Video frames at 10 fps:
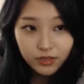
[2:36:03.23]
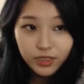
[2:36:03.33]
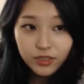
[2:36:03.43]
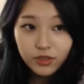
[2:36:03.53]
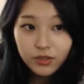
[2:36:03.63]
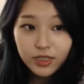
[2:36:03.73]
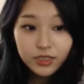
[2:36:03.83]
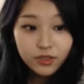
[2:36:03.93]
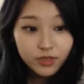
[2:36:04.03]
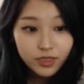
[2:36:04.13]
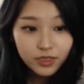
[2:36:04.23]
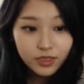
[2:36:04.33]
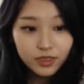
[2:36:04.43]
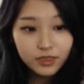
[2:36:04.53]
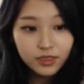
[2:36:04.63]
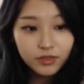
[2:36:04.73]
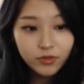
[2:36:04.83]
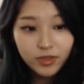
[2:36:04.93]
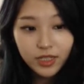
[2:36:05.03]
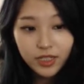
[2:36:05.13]
grind going? It's going good.
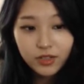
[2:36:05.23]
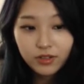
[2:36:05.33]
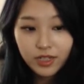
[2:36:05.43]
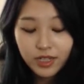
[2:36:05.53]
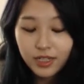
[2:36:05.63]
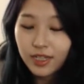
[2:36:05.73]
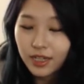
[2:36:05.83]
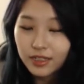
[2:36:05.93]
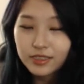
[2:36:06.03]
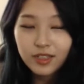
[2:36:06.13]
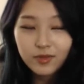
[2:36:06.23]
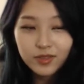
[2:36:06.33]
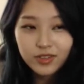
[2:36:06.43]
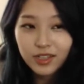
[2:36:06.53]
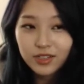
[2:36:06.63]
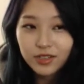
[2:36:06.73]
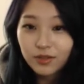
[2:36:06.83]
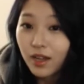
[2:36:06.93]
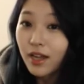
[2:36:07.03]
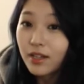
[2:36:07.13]
Remember that Q&A? Yeah, I still have to do that too.
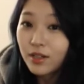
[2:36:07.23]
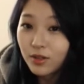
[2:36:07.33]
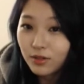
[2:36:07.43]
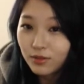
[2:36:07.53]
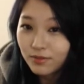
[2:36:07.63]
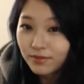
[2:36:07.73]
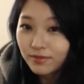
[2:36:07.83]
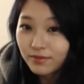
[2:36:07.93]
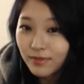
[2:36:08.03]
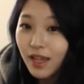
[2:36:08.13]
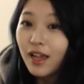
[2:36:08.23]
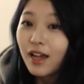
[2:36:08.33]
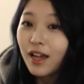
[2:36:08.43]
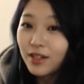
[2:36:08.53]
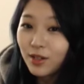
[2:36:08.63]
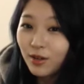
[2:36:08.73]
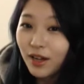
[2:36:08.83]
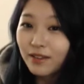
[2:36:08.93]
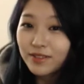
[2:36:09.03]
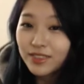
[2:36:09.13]
I know.
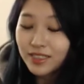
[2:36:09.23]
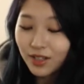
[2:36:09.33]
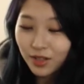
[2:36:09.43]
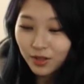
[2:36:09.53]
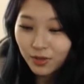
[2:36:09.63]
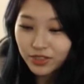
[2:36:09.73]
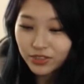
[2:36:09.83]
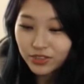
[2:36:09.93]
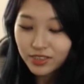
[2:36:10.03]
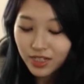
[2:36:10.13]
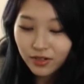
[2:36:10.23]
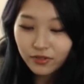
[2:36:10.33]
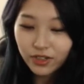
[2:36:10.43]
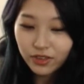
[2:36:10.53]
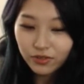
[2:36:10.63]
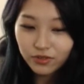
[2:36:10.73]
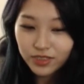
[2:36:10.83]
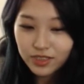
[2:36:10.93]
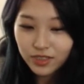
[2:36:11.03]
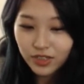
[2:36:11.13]
I've seen all the questions and I've read the writ,
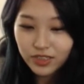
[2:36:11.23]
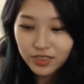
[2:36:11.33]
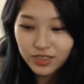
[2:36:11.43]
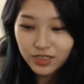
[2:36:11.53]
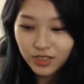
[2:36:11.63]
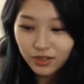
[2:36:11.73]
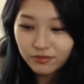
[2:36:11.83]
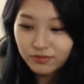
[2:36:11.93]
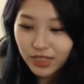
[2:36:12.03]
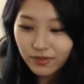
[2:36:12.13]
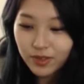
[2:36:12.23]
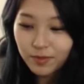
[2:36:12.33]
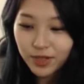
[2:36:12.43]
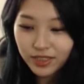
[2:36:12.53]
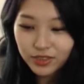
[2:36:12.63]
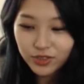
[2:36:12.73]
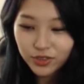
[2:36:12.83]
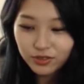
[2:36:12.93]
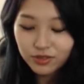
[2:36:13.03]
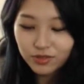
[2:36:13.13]
so I just, have to pick and
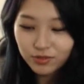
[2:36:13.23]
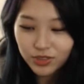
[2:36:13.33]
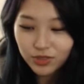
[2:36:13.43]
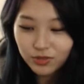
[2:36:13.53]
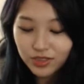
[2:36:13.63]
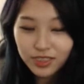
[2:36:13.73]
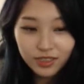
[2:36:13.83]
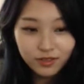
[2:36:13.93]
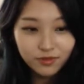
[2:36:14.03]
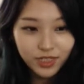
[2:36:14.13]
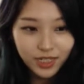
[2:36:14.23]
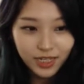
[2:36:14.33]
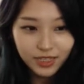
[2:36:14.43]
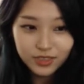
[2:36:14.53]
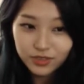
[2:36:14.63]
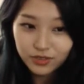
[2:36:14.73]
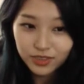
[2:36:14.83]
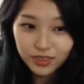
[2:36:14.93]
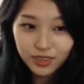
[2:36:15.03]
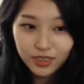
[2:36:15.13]
choose which ones I feel like answering.
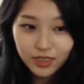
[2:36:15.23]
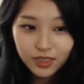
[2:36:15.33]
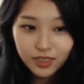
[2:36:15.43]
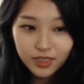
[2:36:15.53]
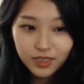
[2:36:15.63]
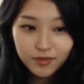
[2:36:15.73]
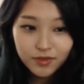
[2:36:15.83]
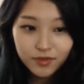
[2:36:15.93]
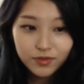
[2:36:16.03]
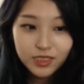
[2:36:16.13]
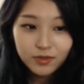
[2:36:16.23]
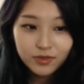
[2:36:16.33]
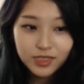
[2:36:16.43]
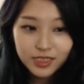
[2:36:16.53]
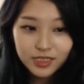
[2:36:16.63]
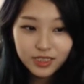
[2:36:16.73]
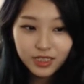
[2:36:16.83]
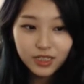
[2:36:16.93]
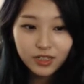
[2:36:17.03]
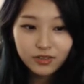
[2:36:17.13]
For some reason,
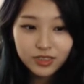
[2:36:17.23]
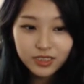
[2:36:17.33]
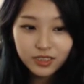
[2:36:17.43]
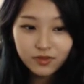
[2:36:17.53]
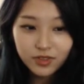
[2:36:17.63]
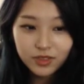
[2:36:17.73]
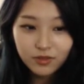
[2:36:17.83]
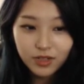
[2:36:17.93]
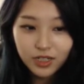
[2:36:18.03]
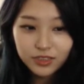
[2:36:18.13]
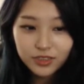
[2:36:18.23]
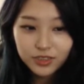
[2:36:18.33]
skincare routines are fun to watch.